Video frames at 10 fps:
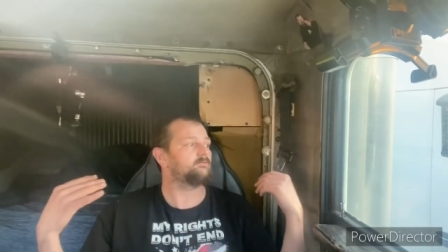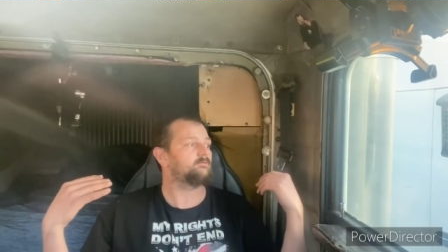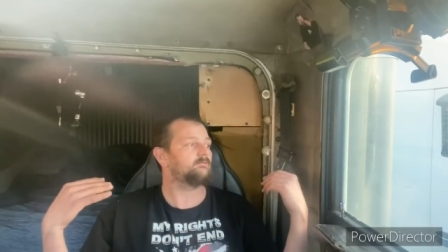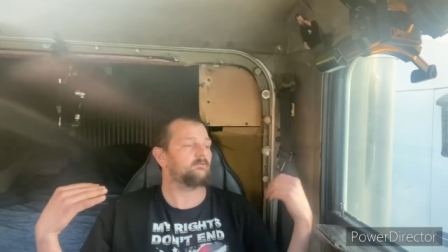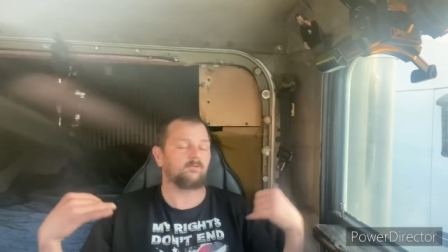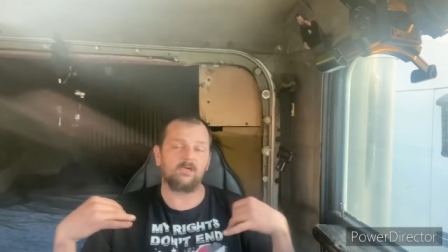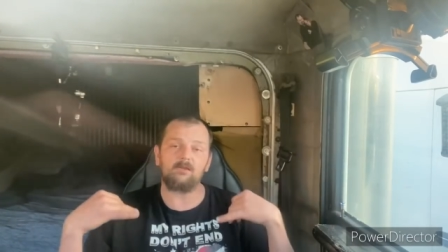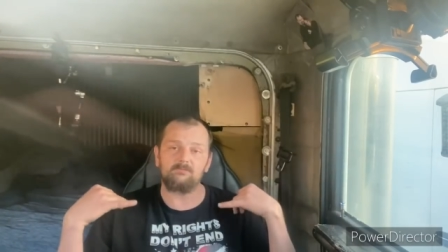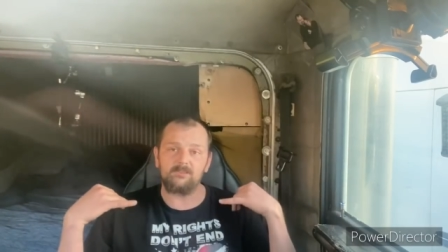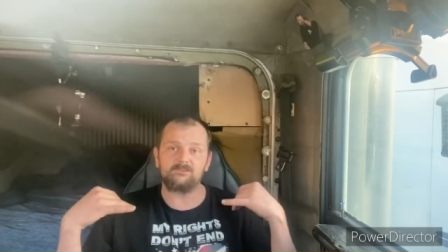where
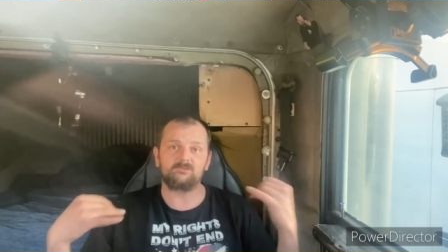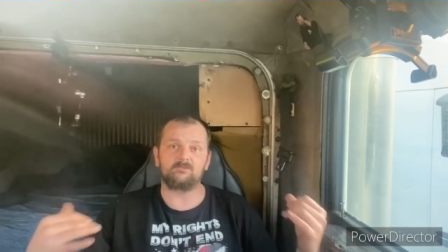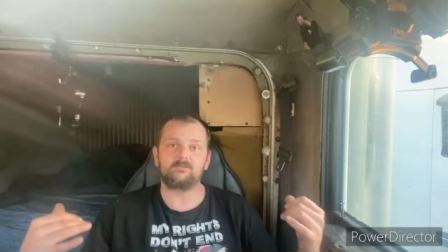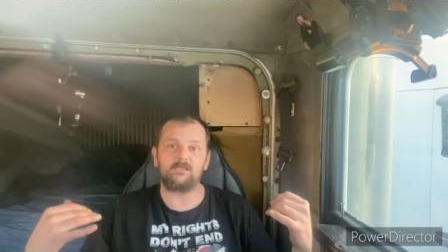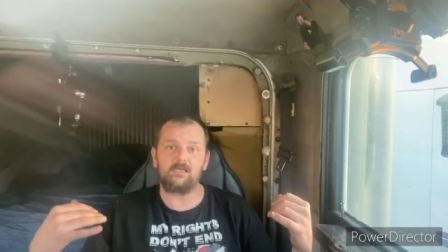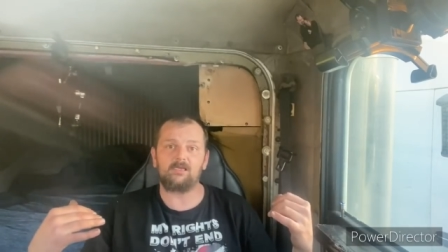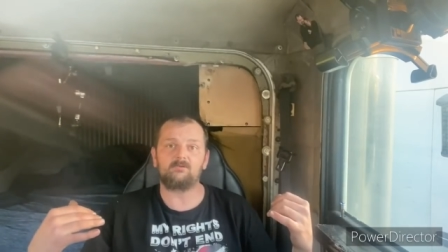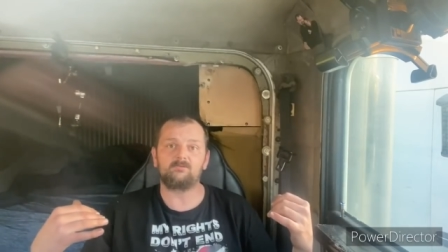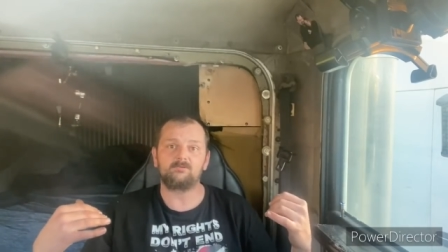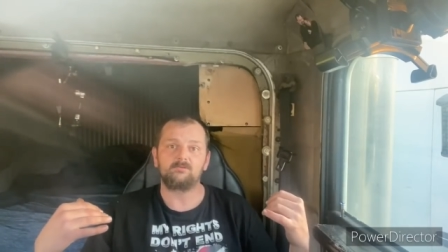I'm leased on
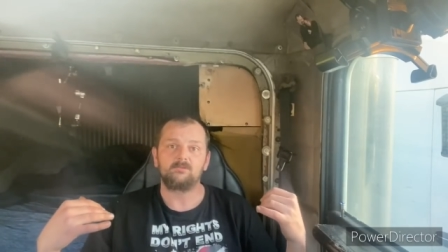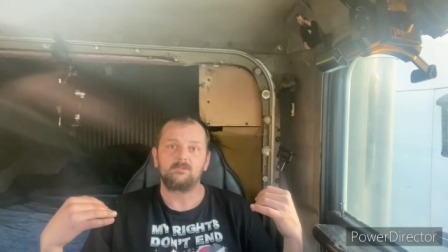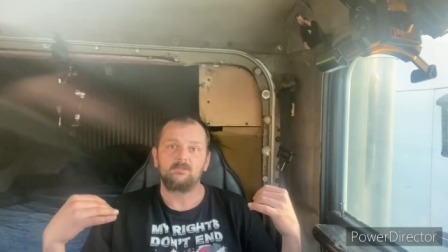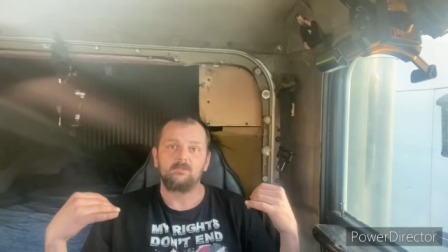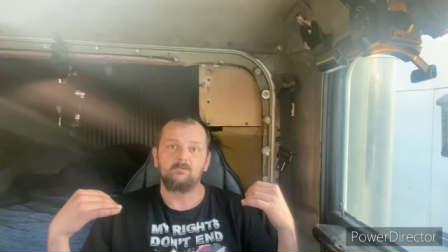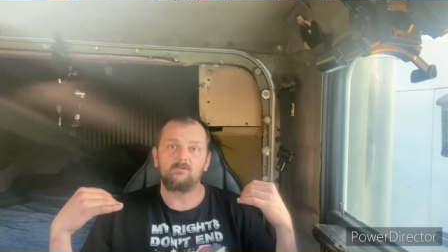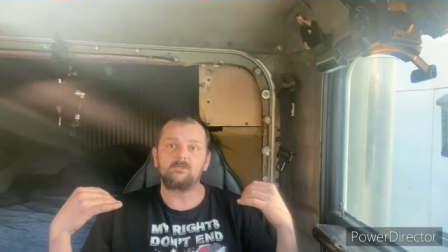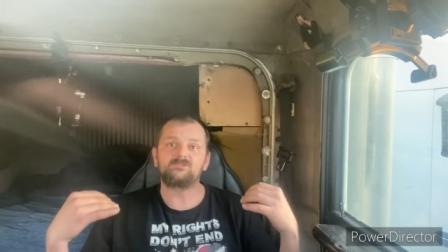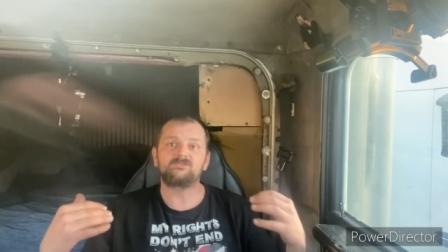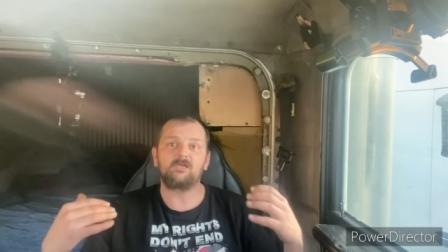now, we're
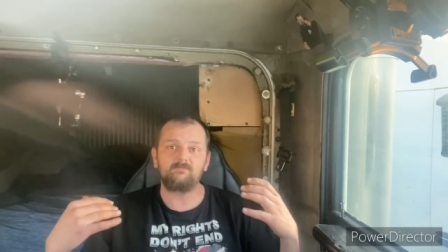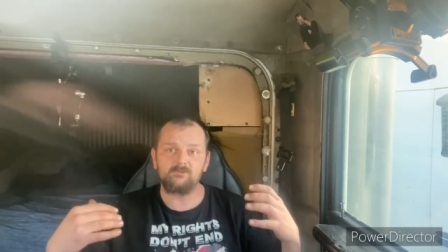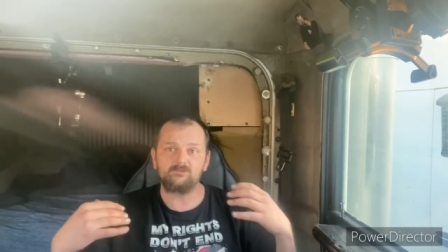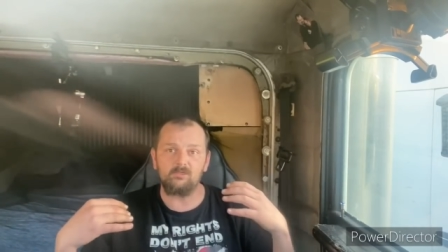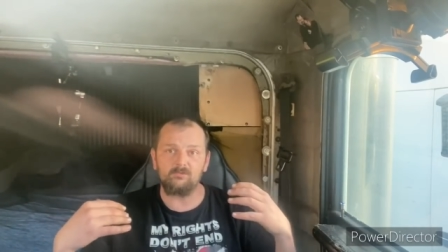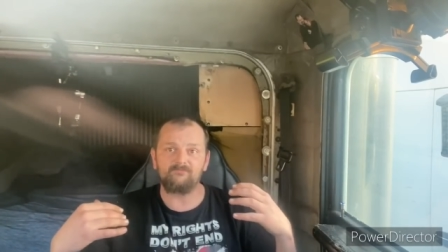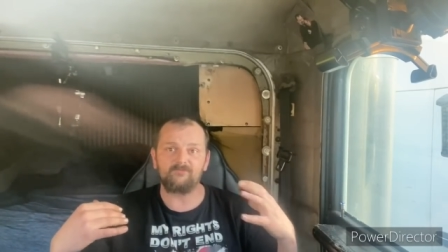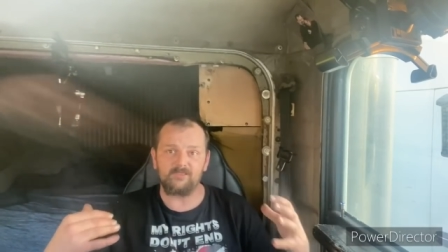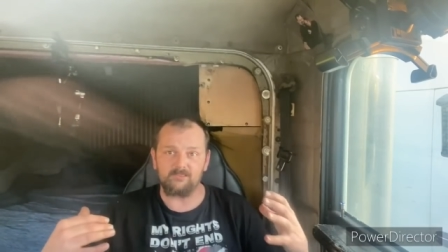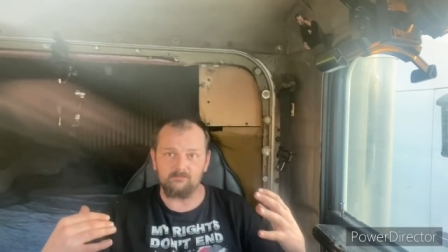a seven truck
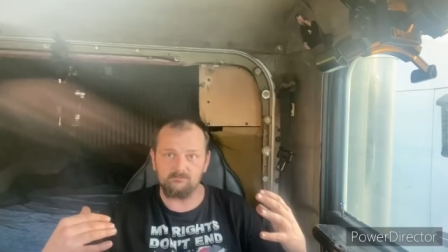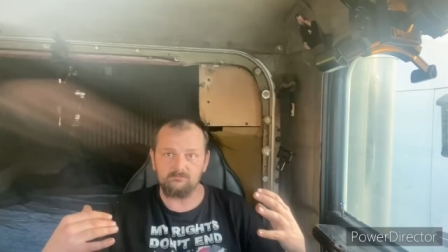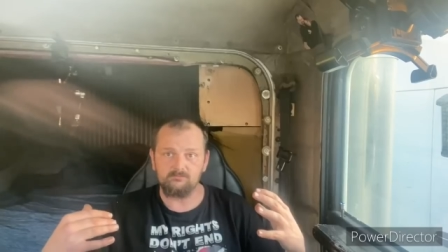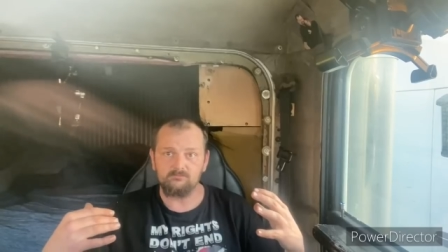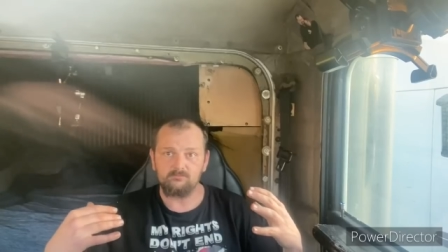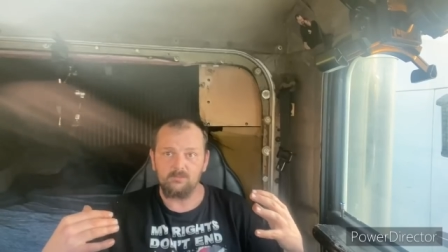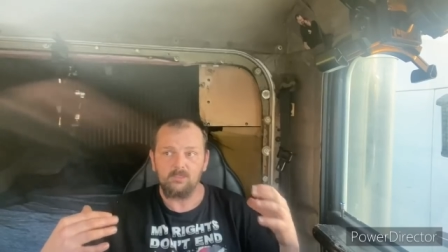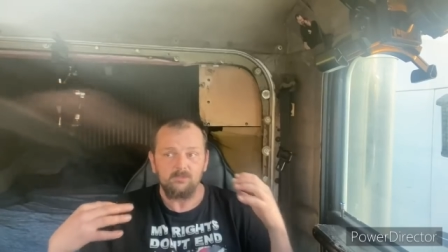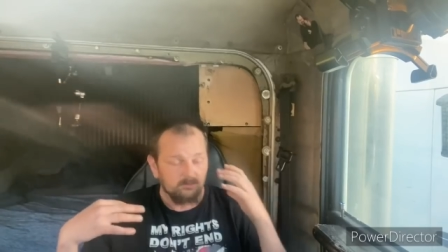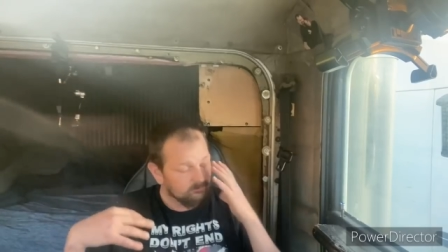fleet.
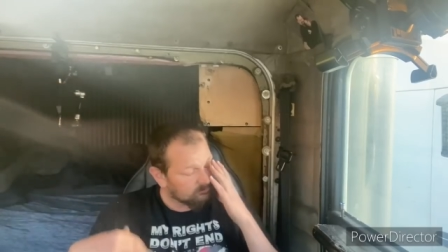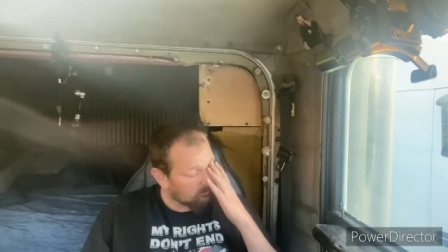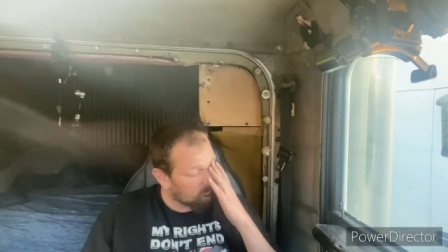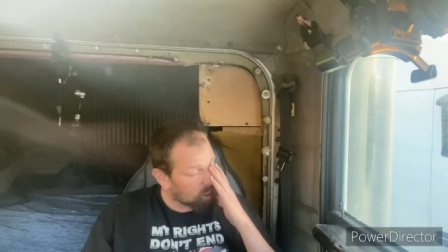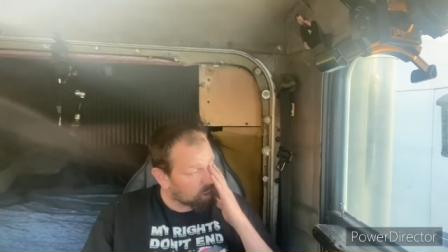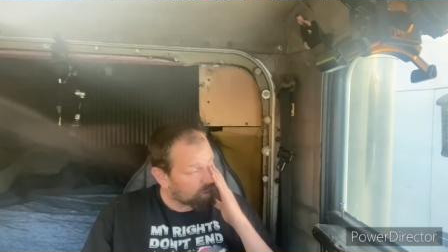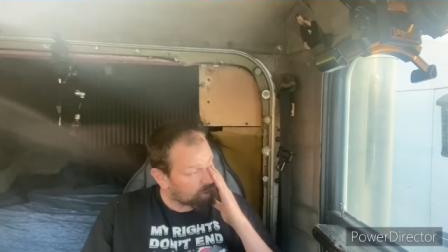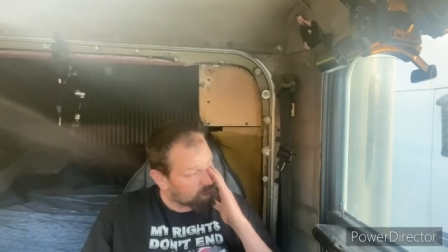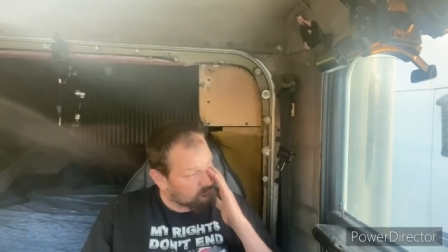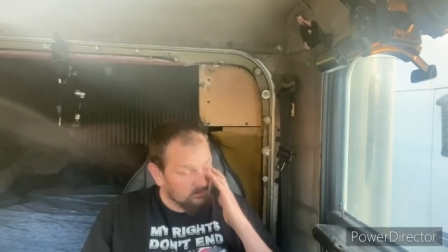So,
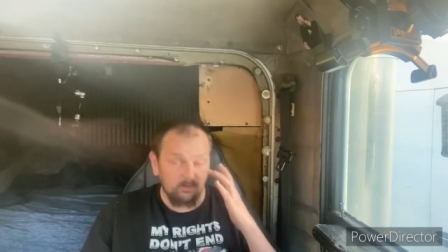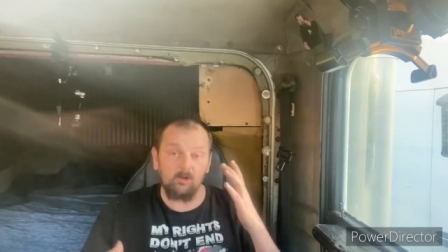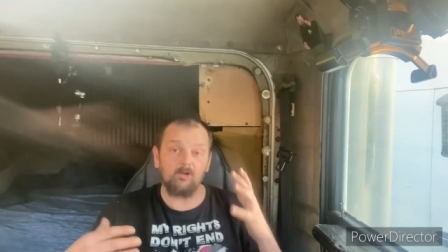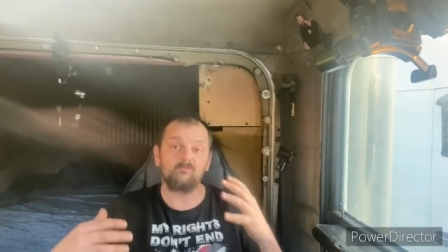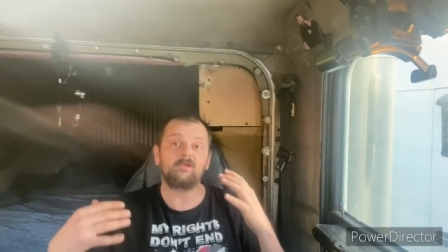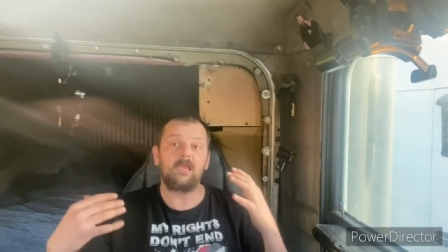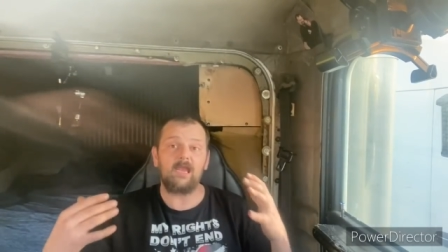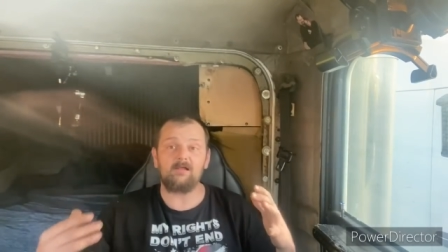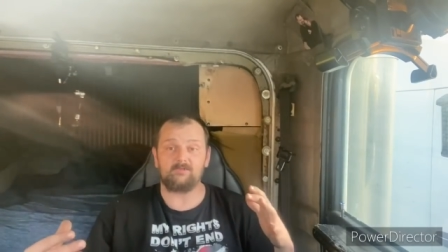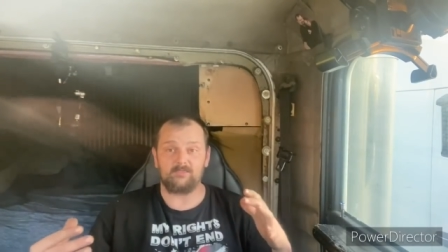in all
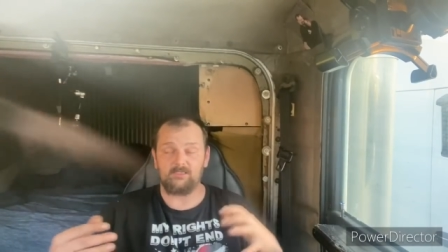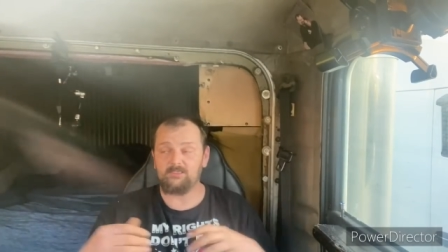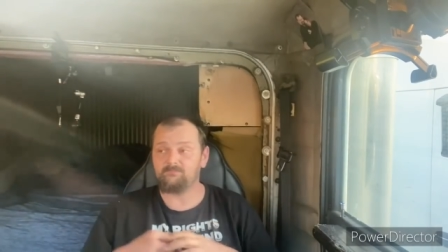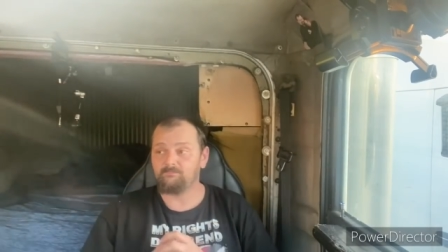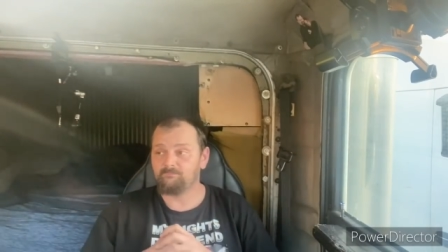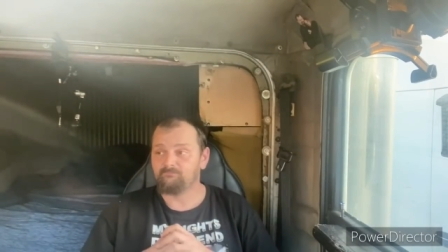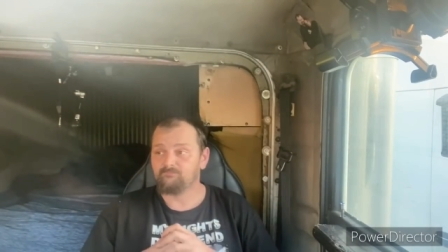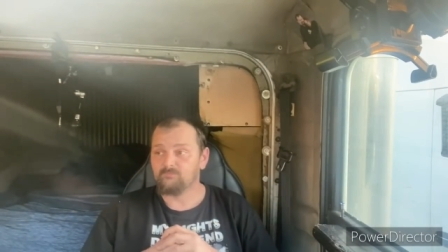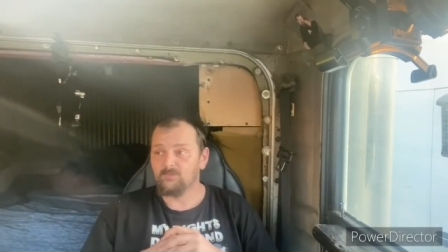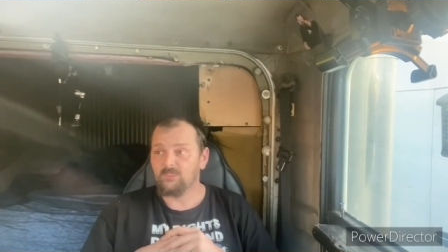reality,
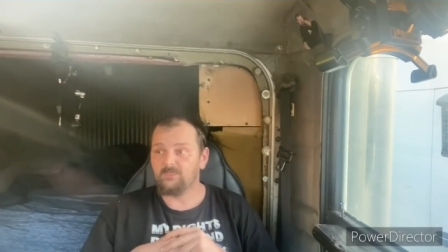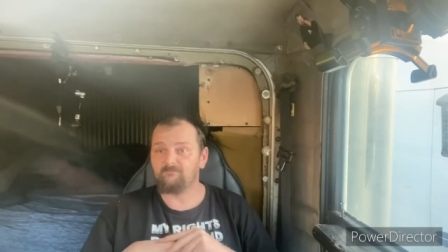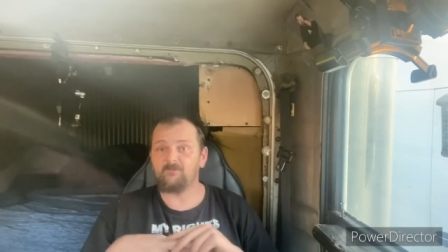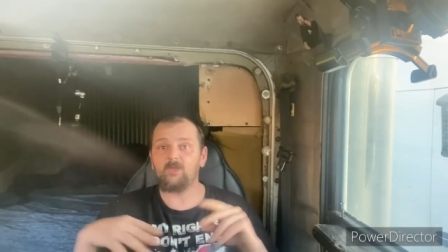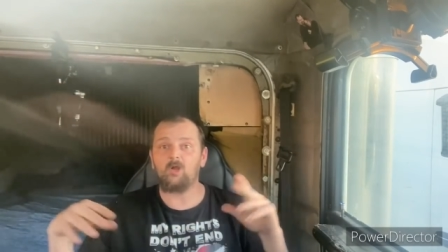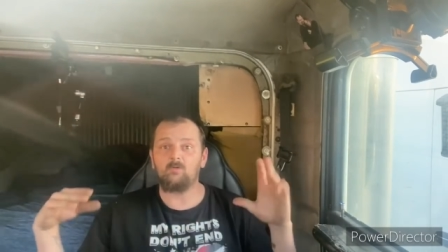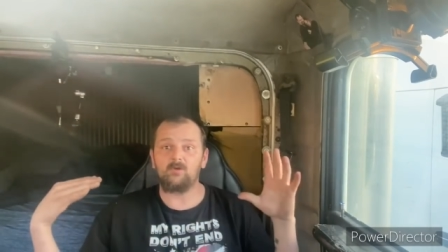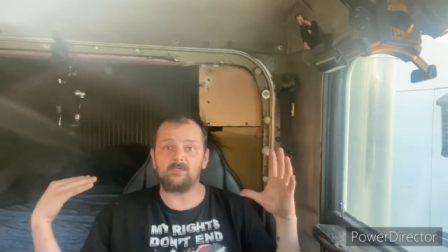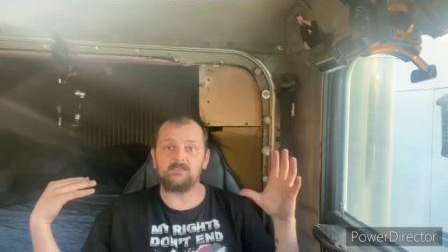if we all wanted to